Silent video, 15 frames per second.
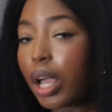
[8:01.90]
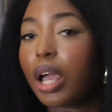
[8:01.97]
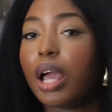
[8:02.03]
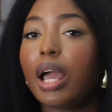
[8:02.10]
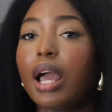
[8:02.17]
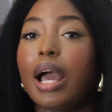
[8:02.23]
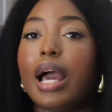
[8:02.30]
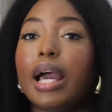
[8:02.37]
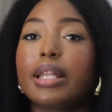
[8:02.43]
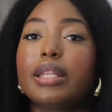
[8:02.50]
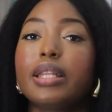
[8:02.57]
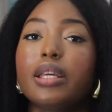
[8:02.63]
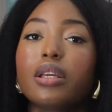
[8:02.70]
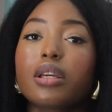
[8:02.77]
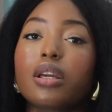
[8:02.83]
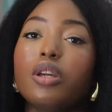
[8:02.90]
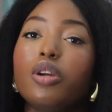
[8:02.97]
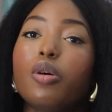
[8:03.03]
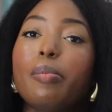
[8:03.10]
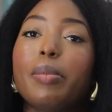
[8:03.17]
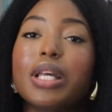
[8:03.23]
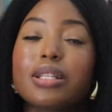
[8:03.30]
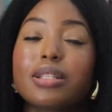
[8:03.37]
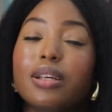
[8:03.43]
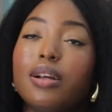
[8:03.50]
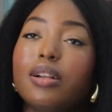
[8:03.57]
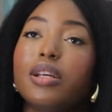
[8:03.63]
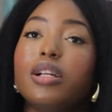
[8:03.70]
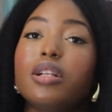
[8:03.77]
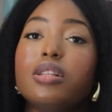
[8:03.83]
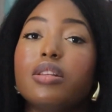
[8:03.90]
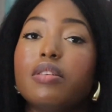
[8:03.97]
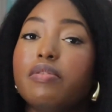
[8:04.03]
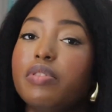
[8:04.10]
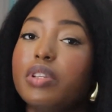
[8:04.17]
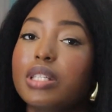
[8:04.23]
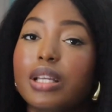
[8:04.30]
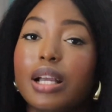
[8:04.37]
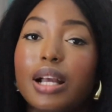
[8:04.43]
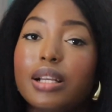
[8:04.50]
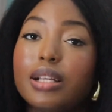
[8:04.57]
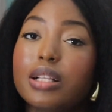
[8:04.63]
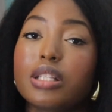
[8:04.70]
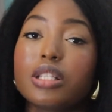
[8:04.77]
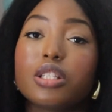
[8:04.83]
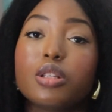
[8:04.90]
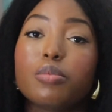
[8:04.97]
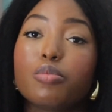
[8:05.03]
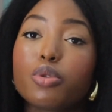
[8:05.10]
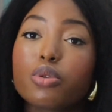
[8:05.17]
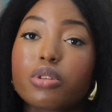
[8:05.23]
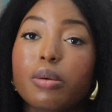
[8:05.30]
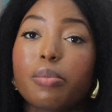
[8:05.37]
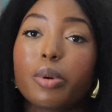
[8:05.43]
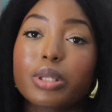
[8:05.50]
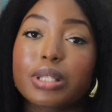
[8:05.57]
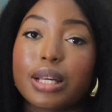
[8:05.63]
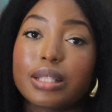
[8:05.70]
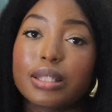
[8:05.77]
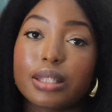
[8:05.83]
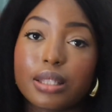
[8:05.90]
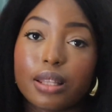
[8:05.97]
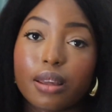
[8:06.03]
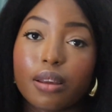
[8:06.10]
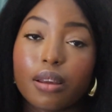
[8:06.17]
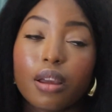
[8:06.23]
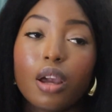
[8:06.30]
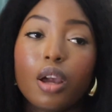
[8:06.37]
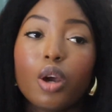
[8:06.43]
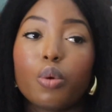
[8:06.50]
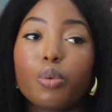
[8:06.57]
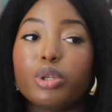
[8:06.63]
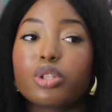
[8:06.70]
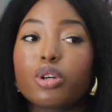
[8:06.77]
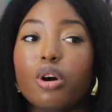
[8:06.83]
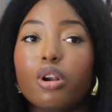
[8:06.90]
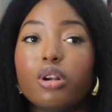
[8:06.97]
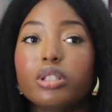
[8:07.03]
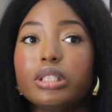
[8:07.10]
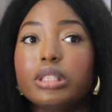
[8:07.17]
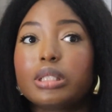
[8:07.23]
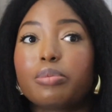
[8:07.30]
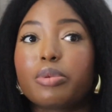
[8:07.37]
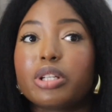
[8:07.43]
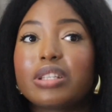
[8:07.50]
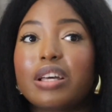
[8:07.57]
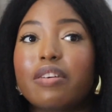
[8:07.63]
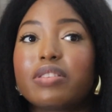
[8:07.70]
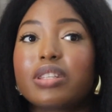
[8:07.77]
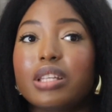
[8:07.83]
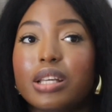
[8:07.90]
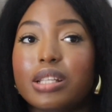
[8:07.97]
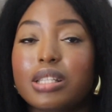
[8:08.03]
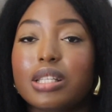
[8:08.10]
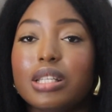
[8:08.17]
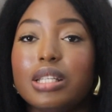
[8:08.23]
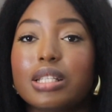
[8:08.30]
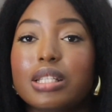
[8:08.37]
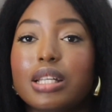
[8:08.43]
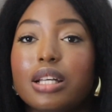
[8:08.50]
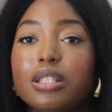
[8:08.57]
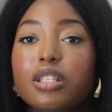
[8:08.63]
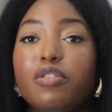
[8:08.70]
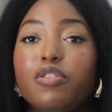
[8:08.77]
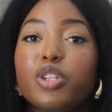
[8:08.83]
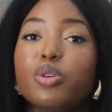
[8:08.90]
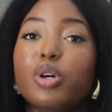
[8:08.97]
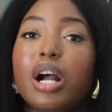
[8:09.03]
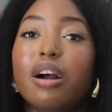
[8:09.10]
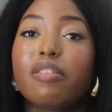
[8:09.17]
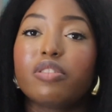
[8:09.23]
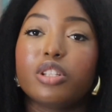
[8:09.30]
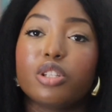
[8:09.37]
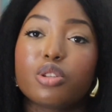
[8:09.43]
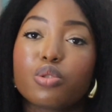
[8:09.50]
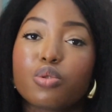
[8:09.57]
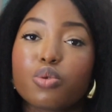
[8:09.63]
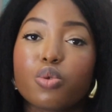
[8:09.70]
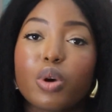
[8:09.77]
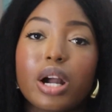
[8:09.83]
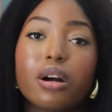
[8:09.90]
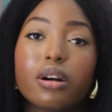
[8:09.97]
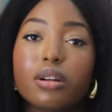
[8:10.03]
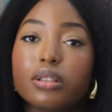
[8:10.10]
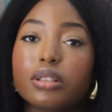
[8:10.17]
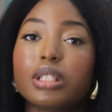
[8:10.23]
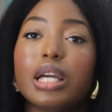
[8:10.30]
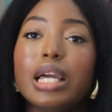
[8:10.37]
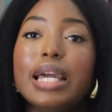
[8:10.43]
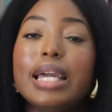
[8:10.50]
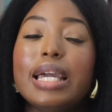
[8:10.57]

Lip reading: I think your mental health and physical health is the most important thing. With all this point I've said, is that if you don't have these two health,